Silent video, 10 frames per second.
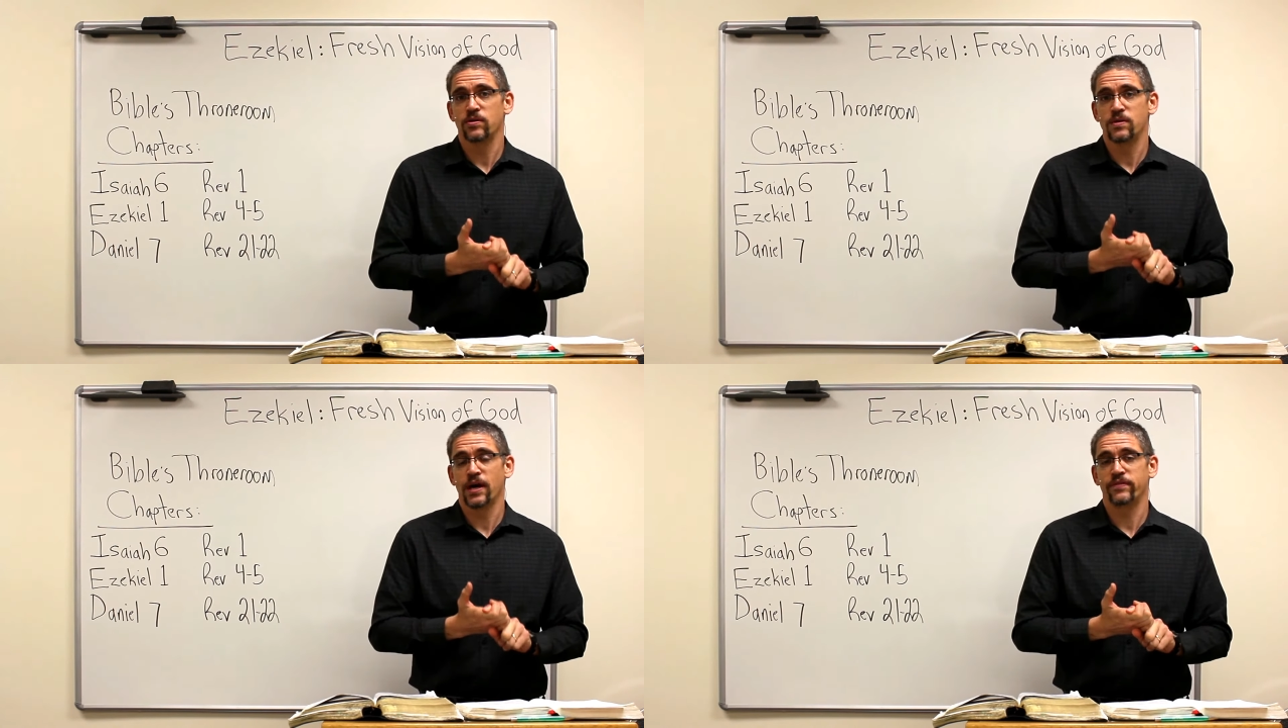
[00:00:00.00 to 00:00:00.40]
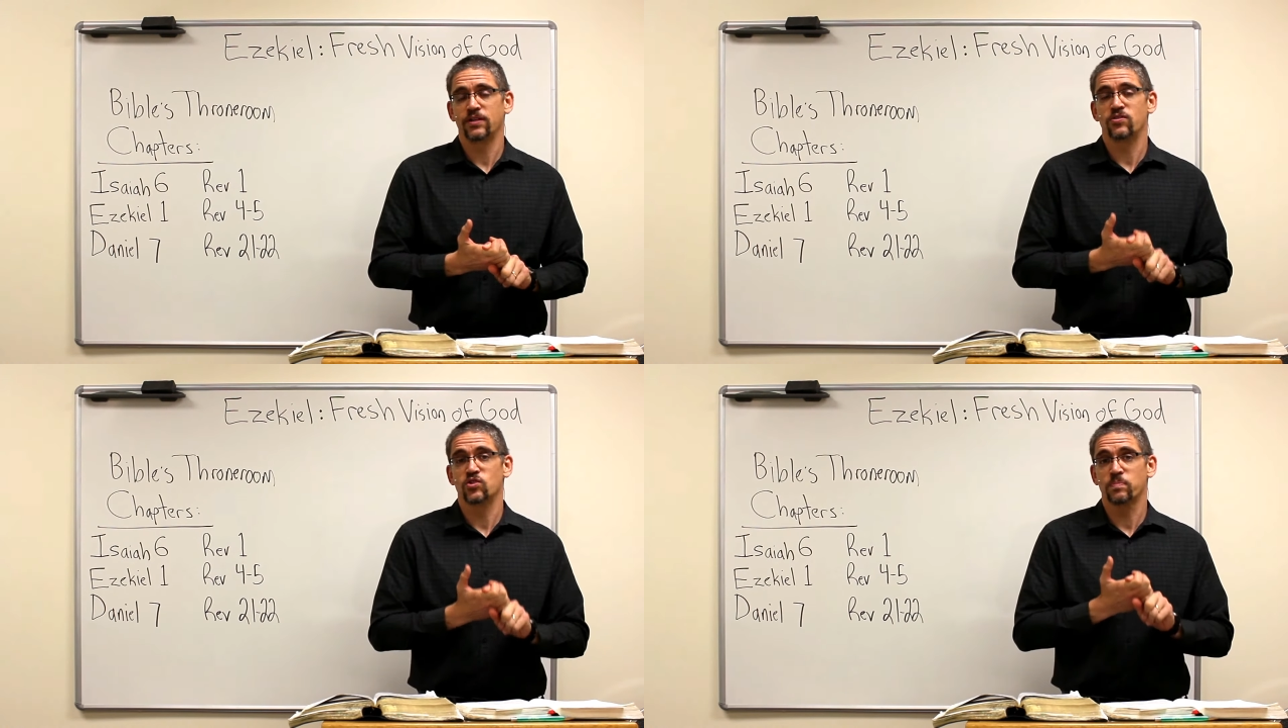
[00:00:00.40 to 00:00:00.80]
new
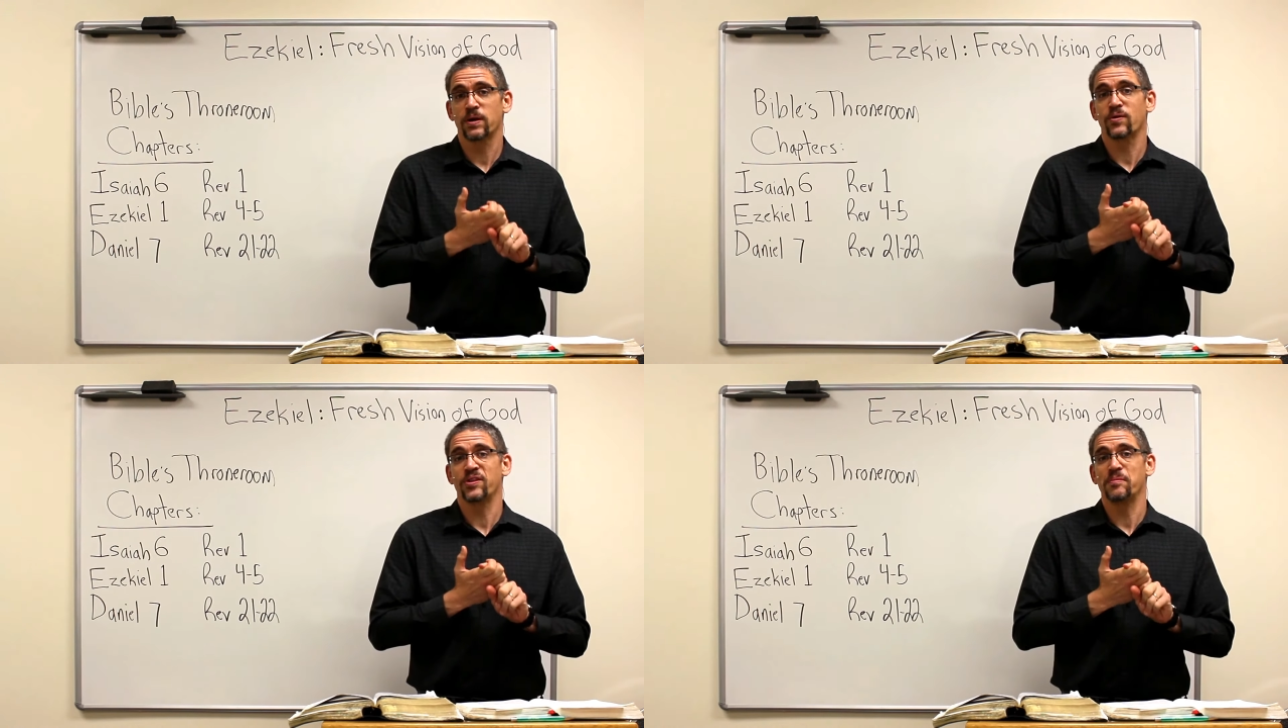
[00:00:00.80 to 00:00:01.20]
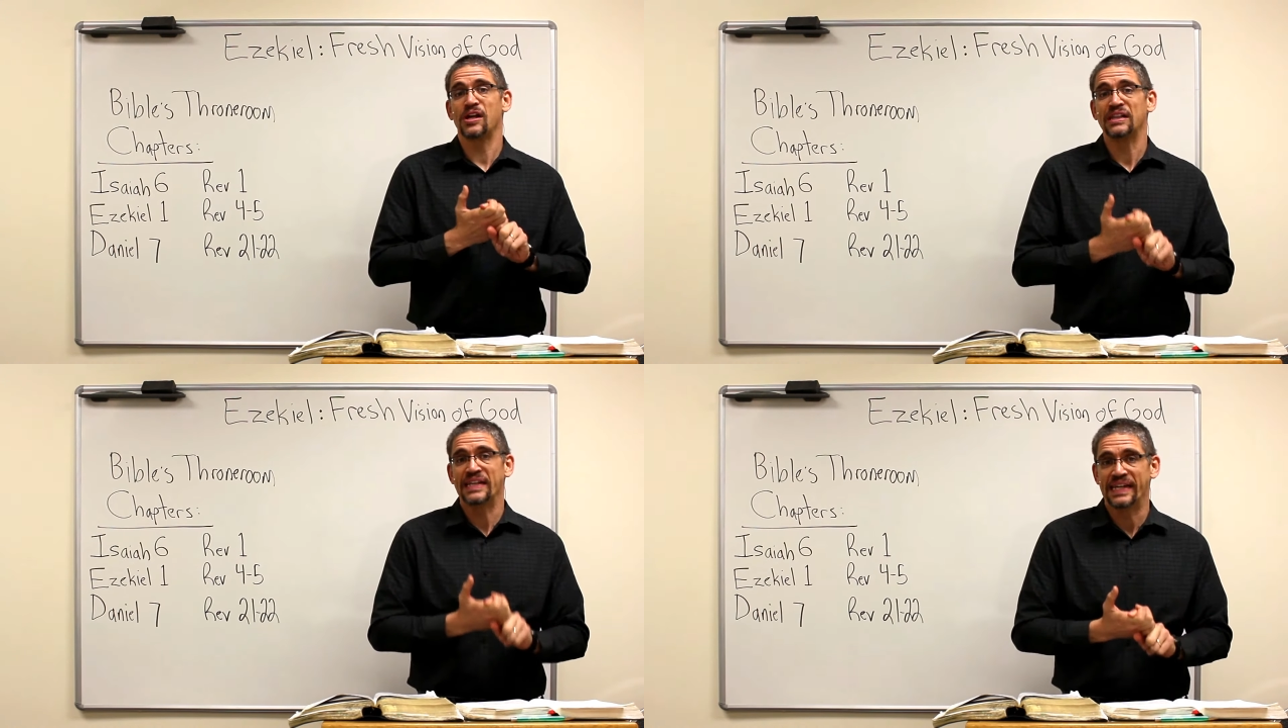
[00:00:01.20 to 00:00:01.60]
covenant, to sprinkle them
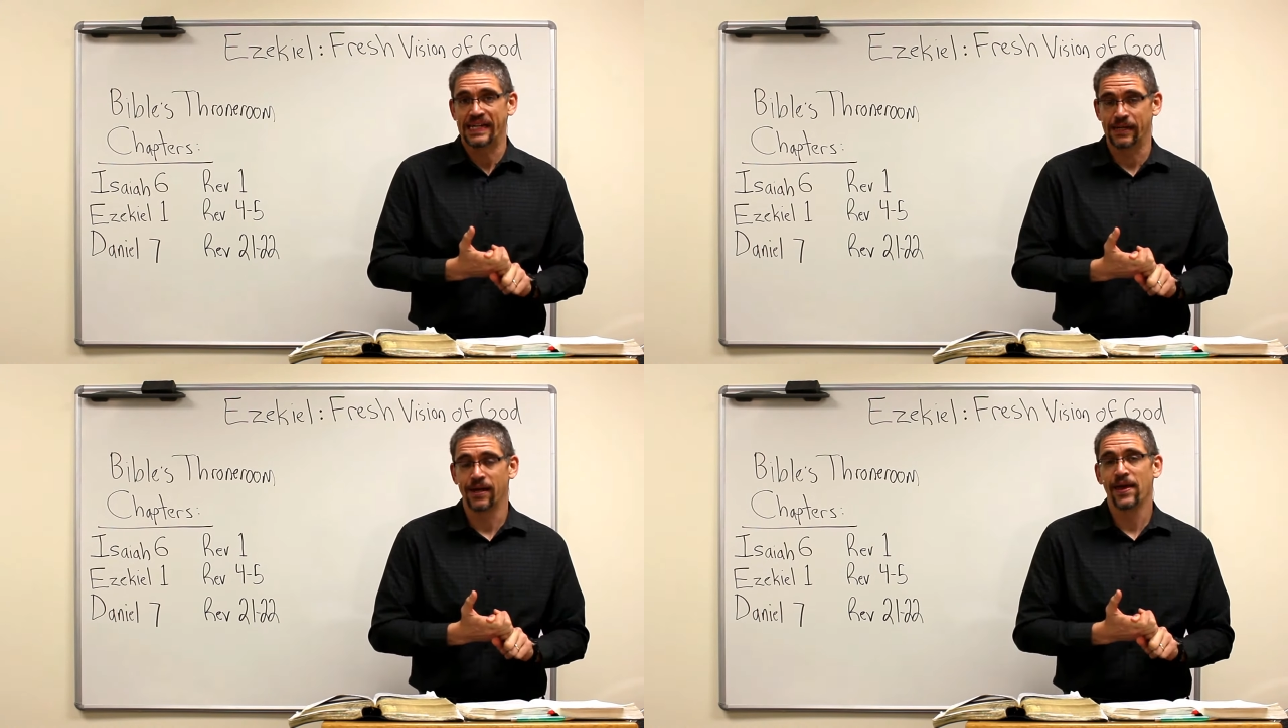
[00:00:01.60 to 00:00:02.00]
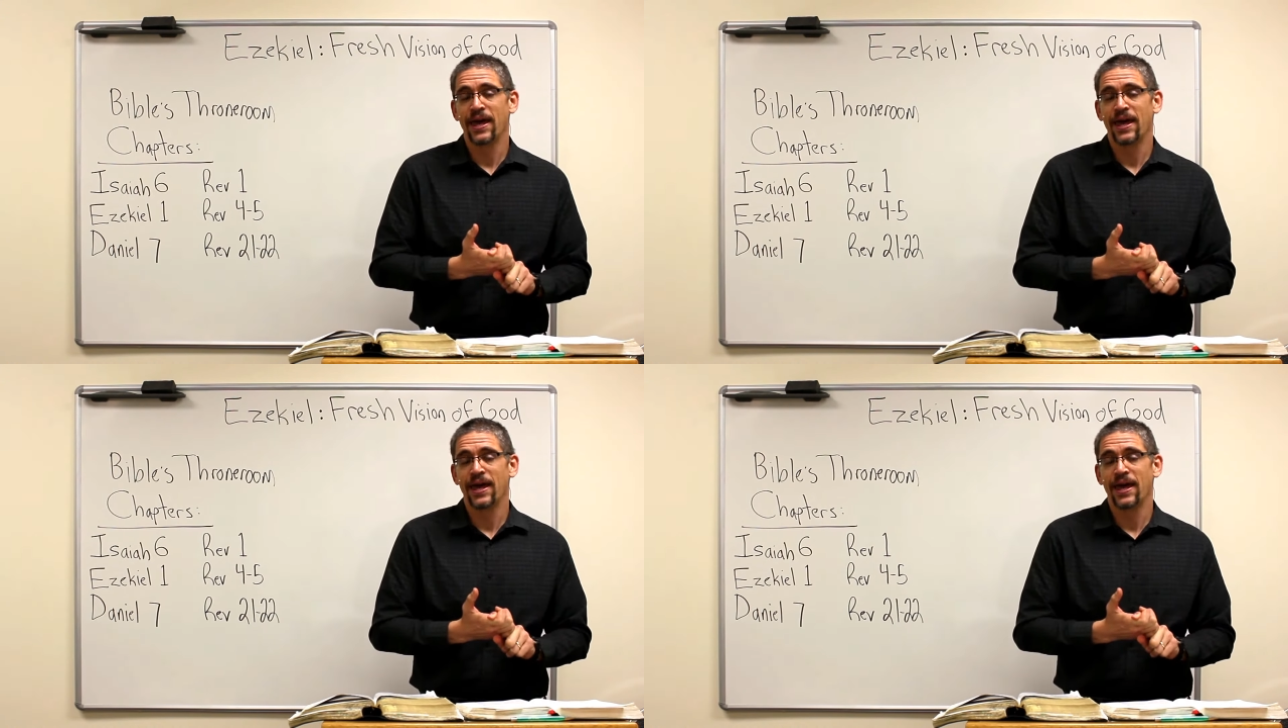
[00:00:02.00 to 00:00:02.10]
clean.